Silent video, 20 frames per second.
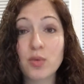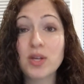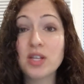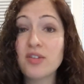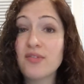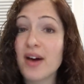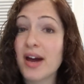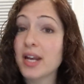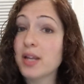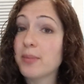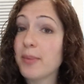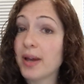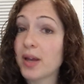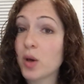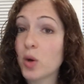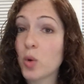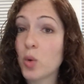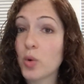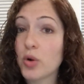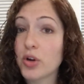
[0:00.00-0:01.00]
three divided by
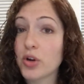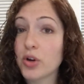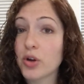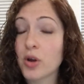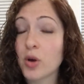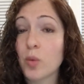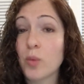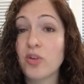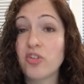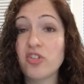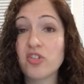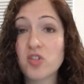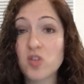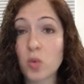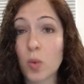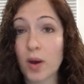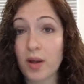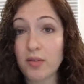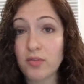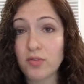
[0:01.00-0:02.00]
a quarter, which is
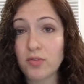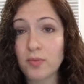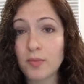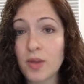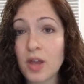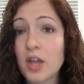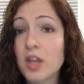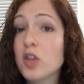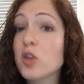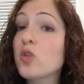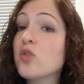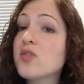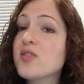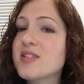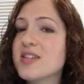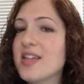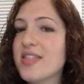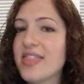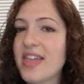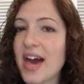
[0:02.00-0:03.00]
twelve. You'll
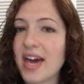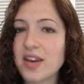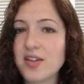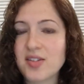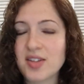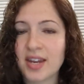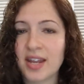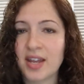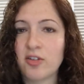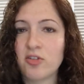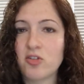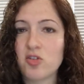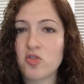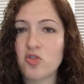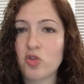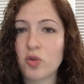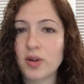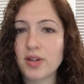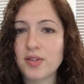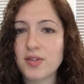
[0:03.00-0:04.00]
see that as an answer
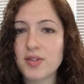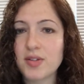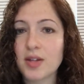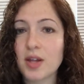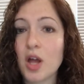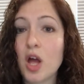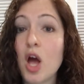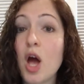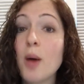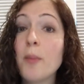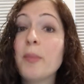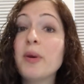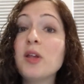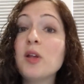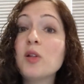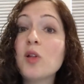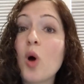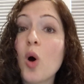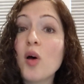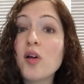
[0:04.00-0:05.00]
choice, but
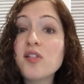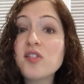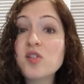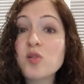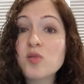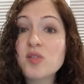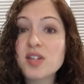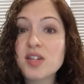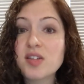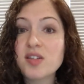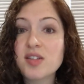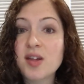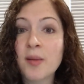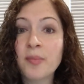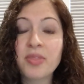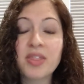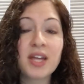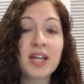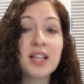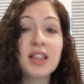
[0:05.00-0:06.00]
you'll also see
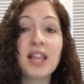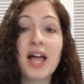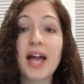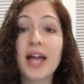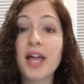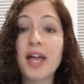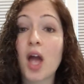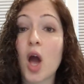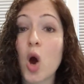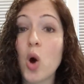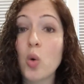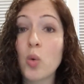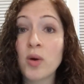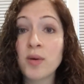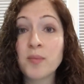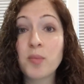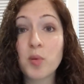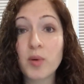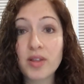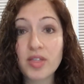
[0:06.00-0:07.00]
something like
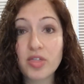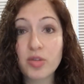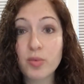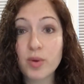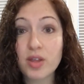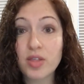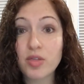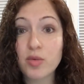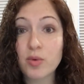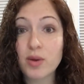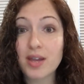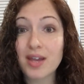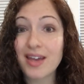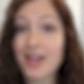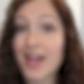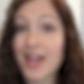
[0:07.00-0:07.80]
one point three three